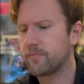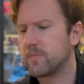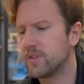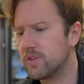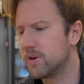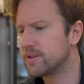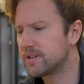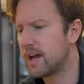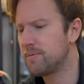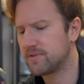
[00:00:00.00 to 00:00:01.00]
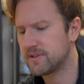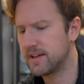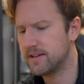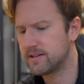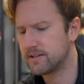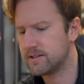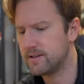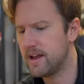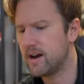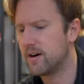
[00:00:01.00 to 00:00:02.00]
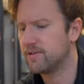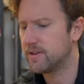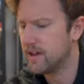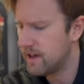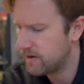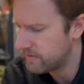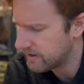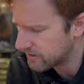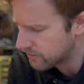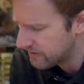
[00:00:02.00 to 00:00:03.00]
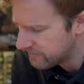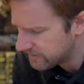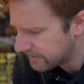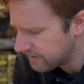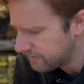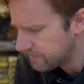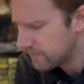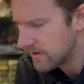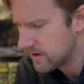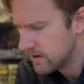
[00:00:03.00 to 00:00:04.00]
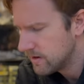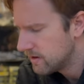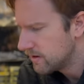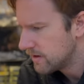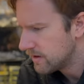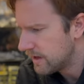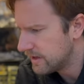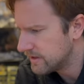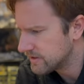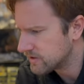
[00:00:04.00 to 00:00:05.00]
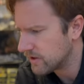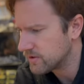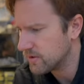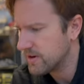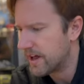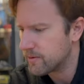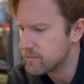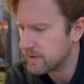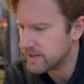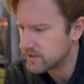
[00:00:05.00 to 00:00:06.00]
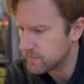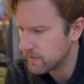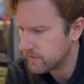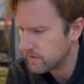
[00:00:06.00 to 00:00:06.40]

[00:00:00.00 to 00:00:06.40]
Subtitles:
Those type of skates, they often have like a rivet here, and this is also not replaceable.